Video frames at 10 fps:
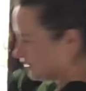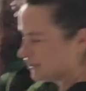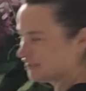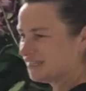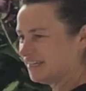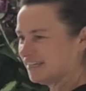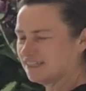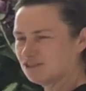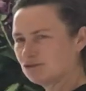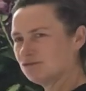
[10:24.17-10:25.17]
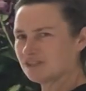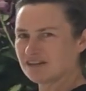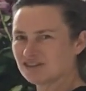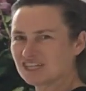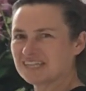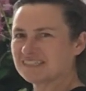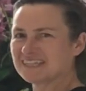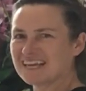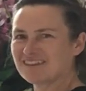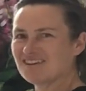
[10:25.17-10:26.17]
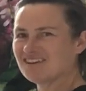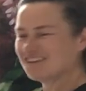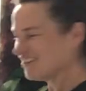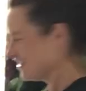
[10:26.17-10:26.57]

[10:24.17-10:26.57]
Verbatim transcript: used to say, don't energize that thought.